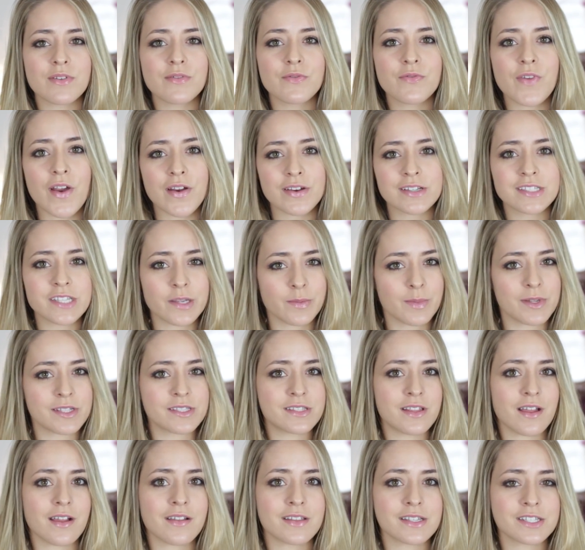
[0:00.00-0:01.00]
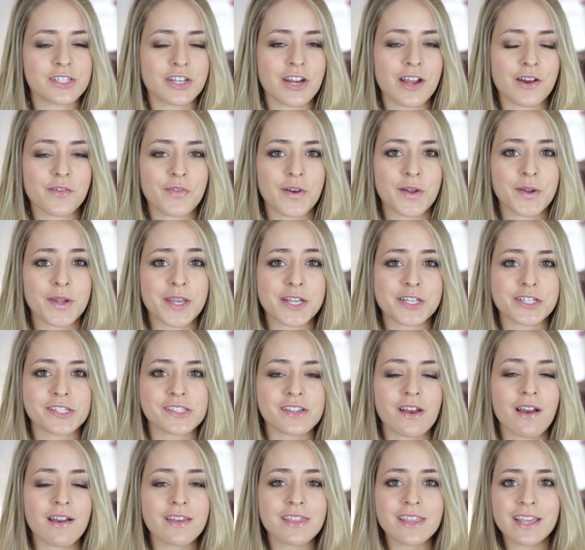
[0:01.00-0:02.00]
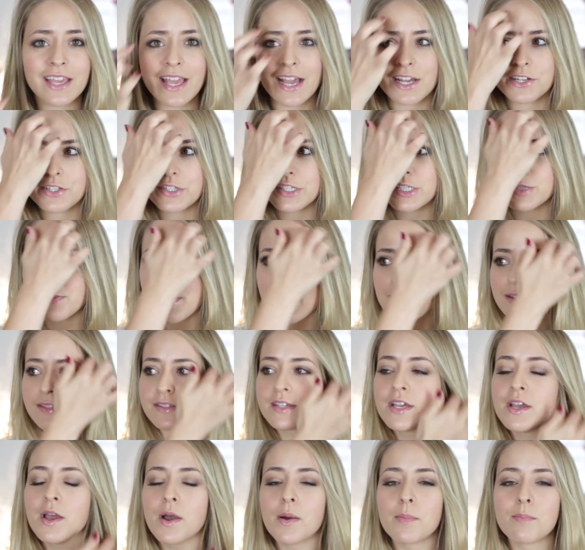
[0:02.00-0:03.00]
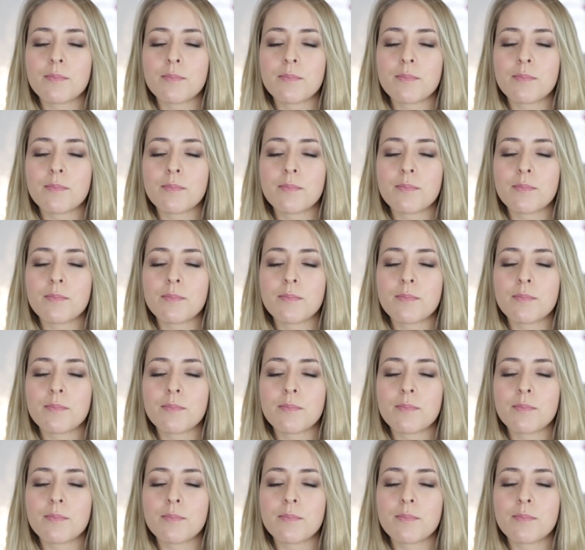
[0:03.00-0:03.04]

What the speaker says: very similar to the other Chanel foundations. I think it actually smells